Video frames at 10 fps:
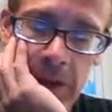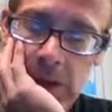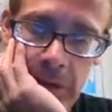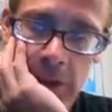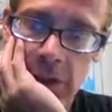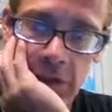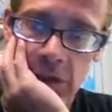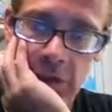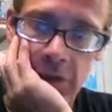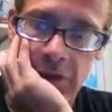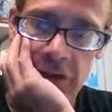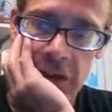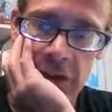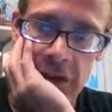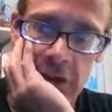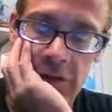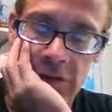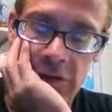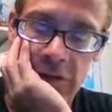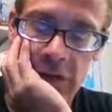I don't care if you're offended. You
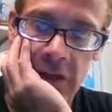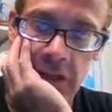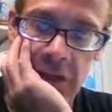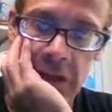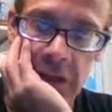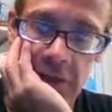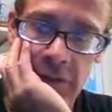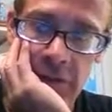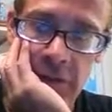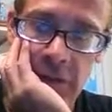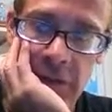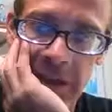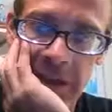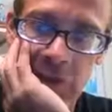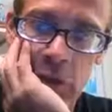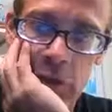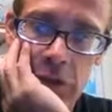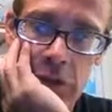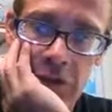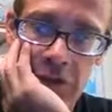have offended me. You've offended my
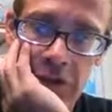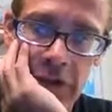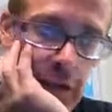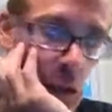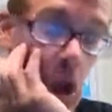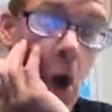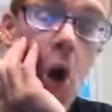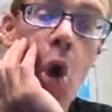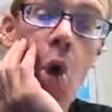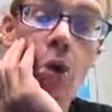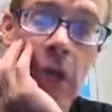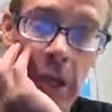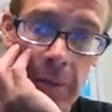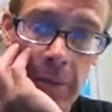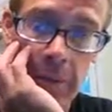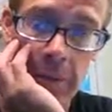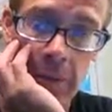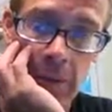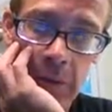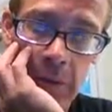viewers. You've offended a whole lot of
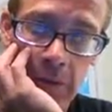people.